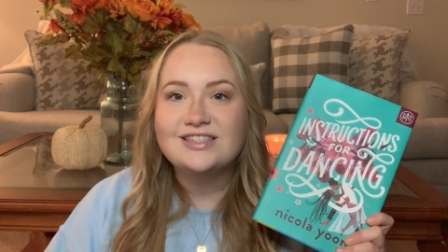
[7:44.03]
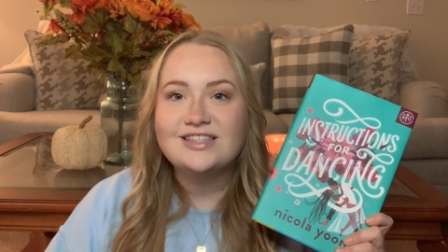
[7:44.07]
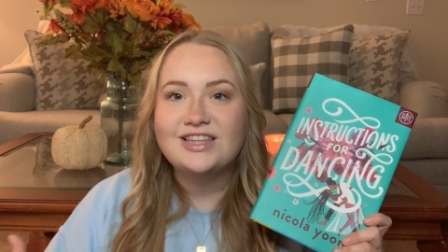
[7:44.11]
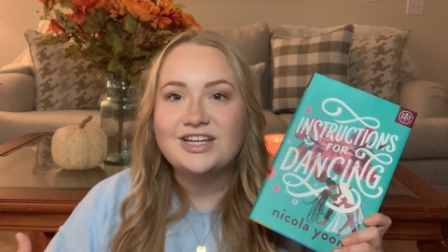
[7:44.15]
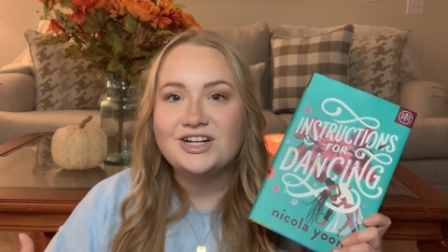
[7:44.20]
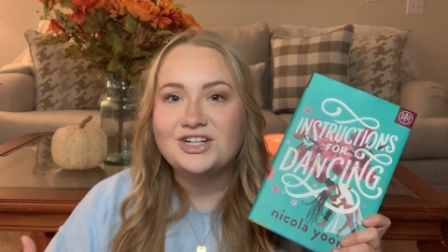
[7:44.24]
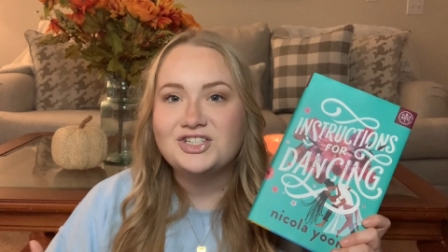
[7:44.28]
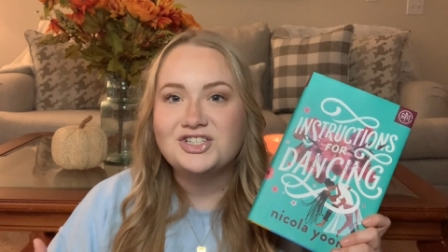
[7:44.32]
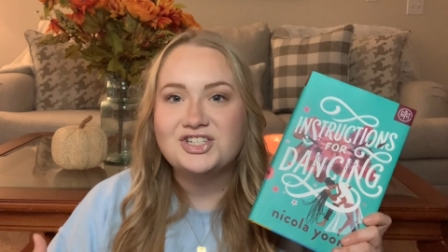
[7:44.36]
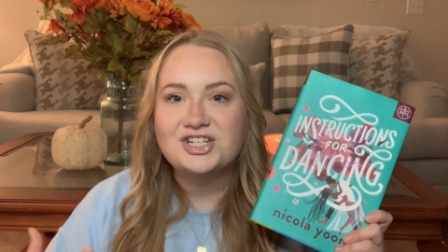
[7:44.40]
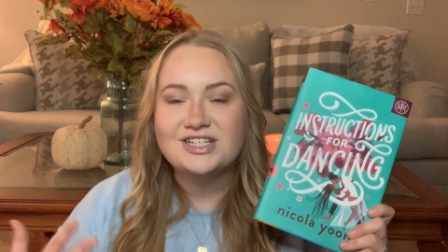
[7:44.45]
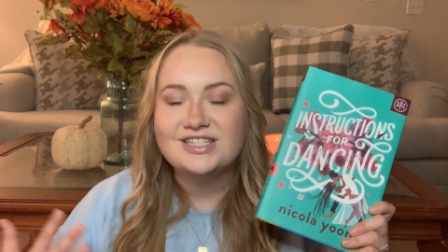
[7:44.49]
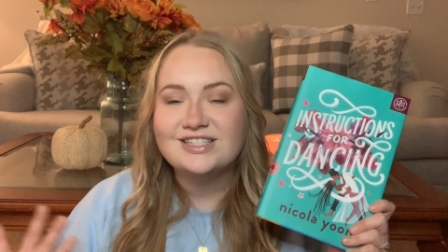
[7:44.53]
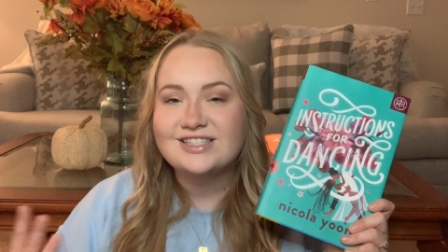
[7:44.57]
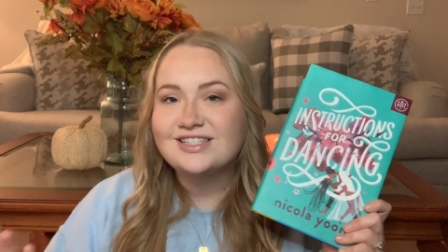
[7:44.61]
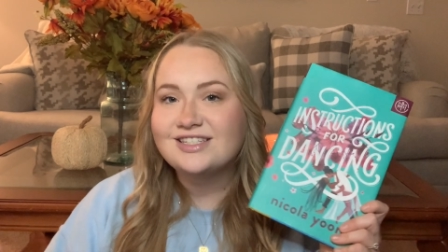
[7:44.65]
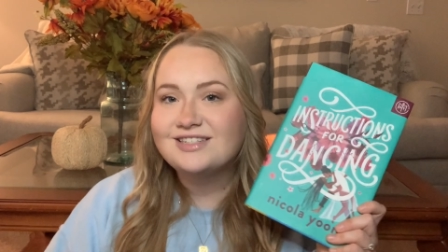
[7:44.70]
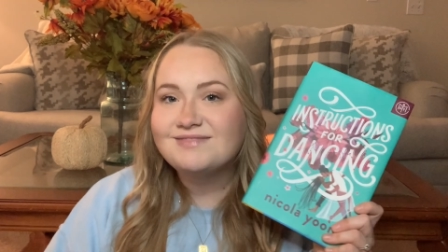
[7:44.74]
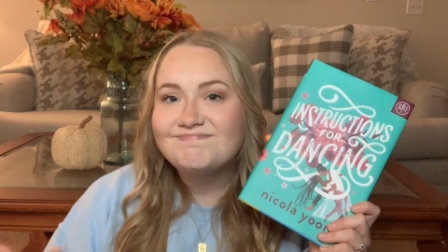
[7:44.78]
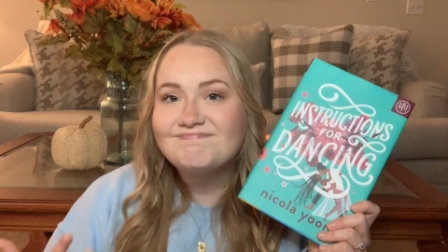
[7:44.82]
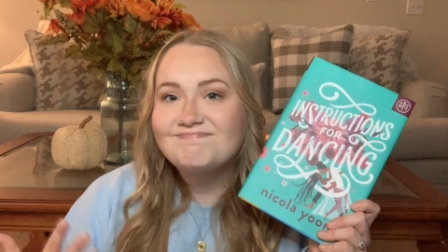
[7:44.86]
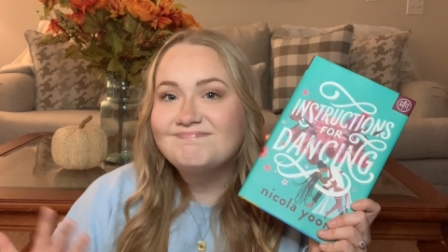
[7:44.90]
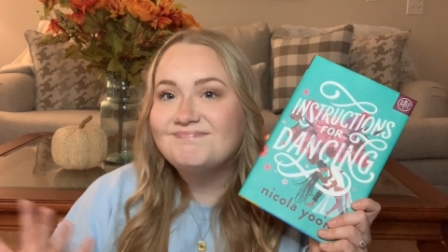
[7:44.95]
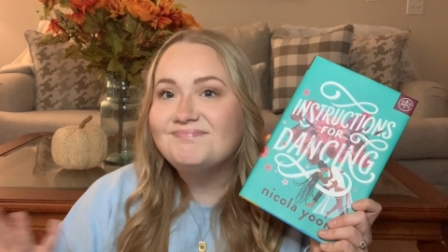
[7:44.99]
they're
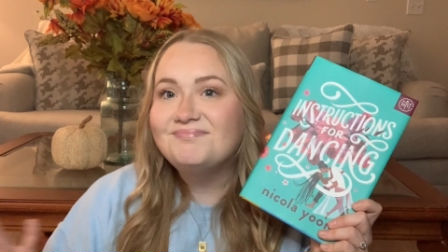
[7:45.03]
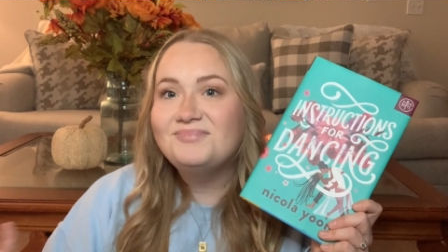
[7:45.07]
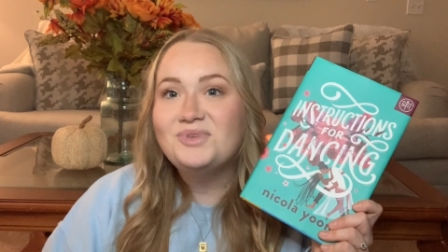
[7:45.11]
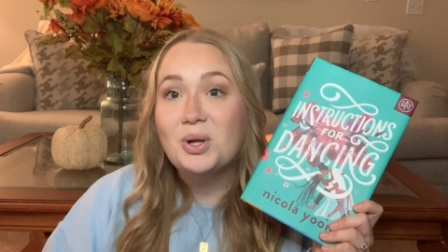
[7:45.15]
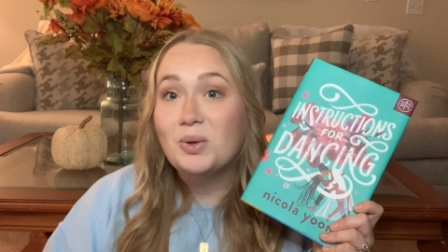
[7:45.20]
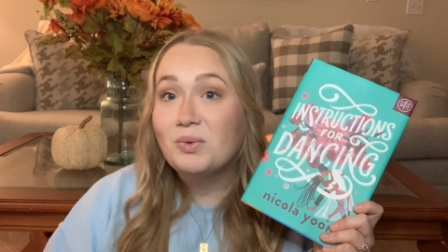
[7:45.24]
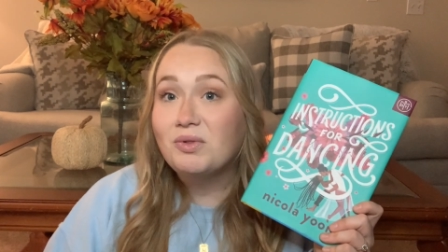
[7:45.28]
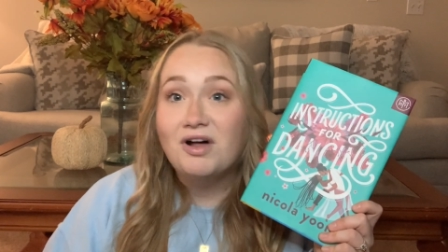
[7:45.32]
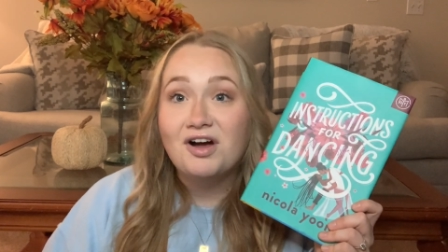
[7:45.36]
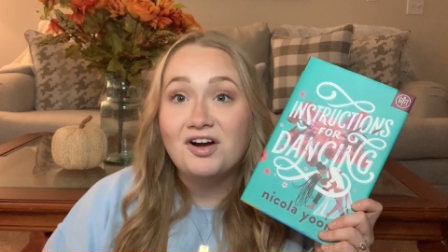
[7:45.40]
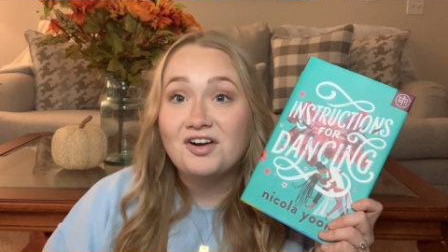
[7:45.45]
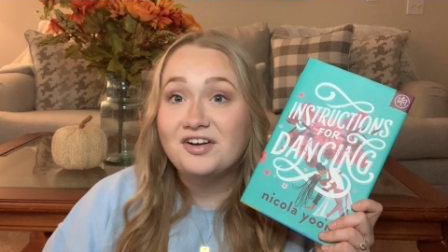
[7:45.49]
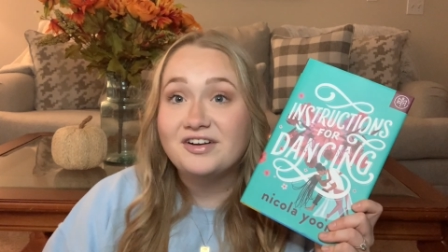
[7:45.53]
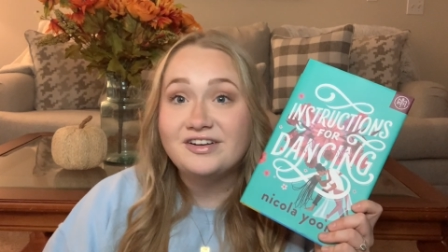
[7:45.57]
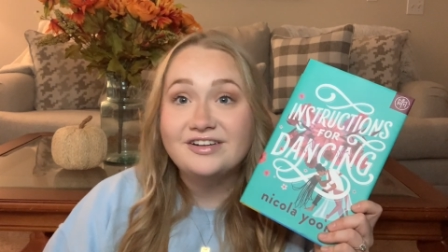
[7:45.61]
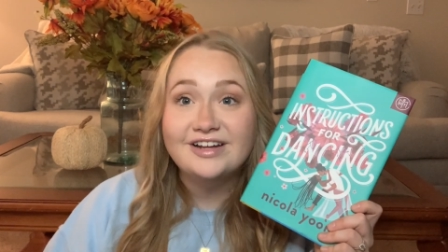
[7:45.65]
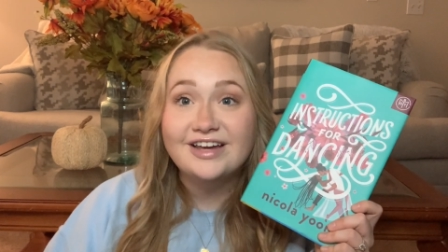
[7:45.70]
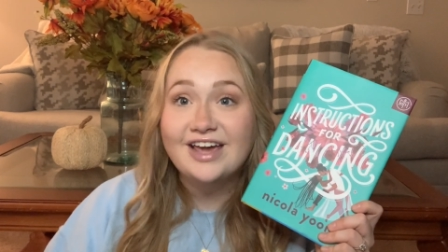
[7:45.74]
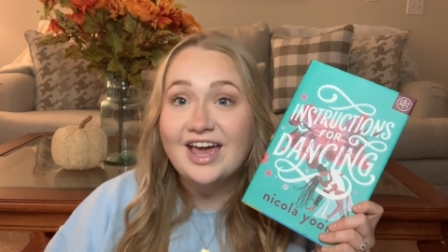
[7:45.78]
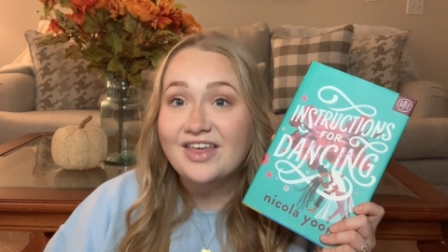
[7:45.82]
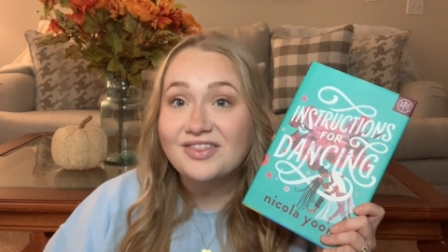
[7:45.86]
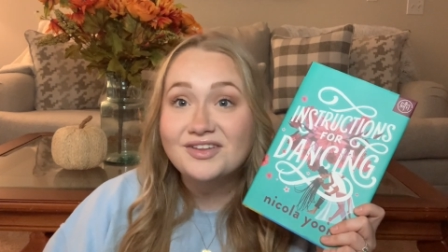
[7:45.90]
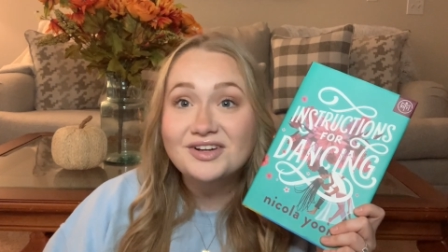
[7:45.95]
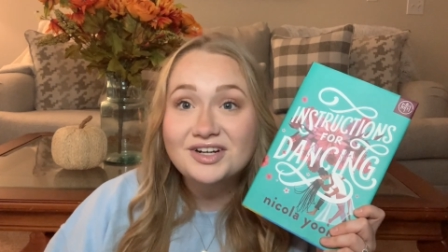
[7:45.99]
just no longer
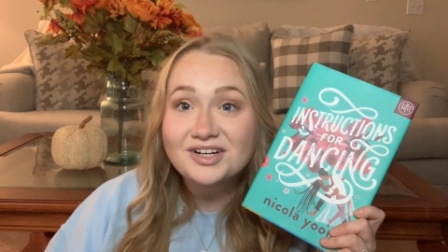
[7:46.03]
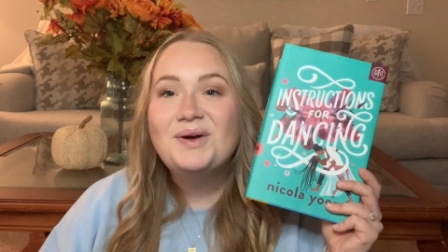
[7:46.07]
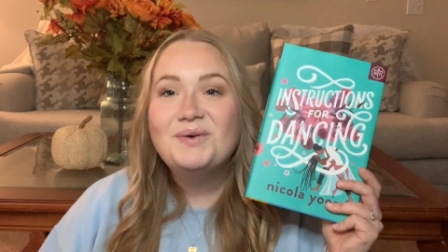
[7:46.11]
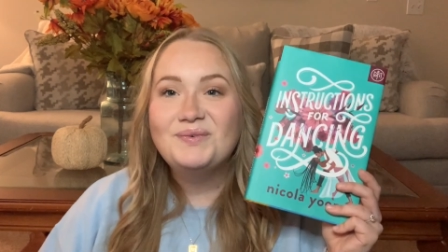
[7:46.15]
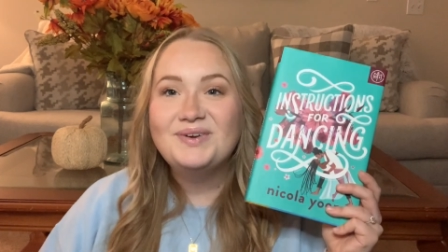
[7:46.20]
together.